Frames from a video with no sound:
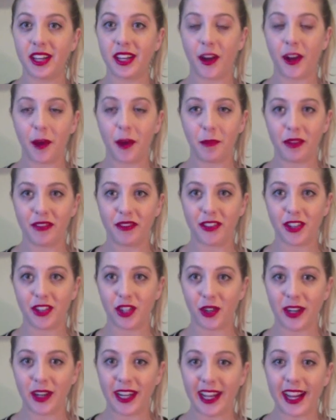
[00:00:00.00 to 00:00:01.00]
I hope you've
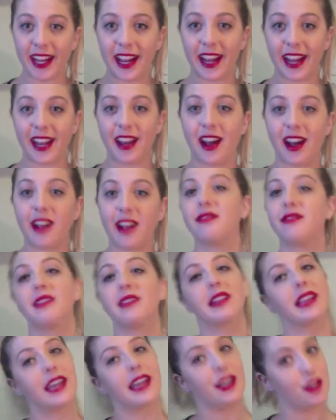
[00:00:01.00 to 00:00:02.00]
enjoyed it, and I've
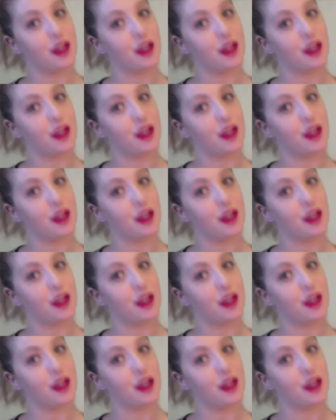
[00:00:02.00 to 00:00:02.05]
really